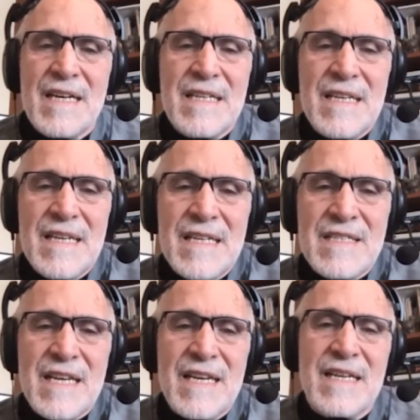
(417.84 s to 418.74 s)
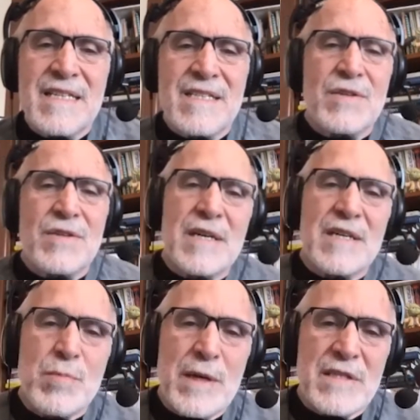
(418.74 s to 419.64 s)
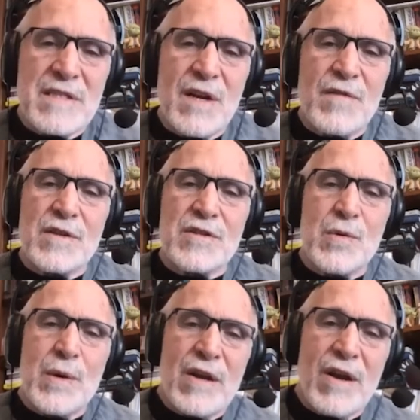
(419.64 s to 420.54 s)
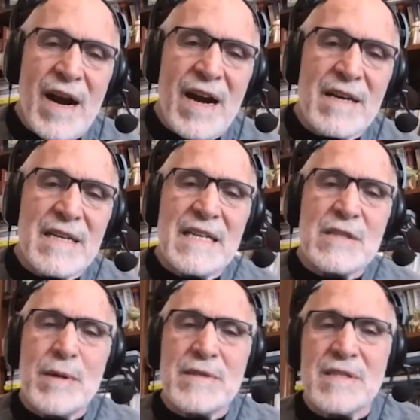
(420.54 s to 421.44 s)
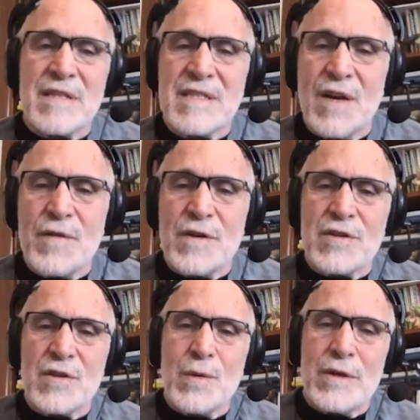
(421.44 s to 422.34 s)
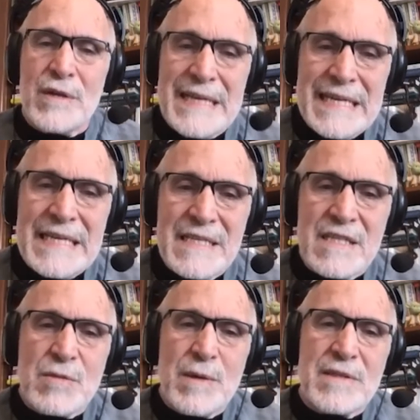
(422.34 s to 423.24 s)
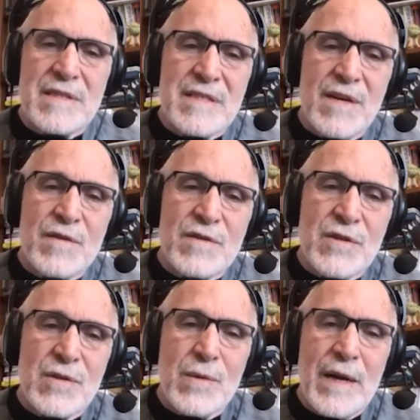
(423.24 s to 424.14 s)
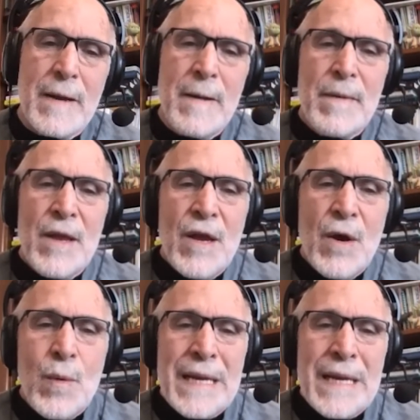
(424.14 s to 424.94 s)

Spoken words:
needs to express itself in a certain way. Your heart expresses itself in a certain way. Your kidneys expresses itself in a certain way. We